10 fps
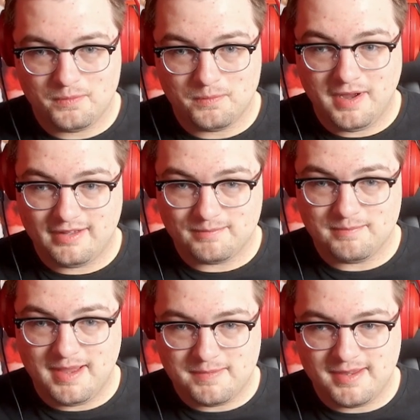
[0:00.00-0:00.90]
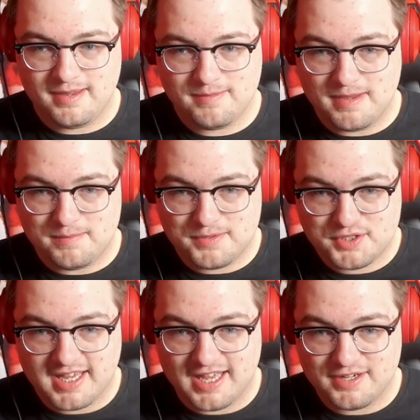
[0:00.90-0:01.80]
Well, maybe. Maybe
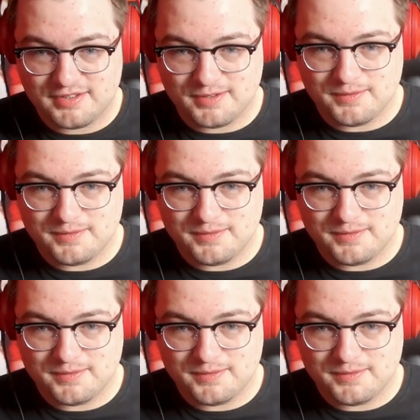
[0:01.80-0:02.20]
she can do.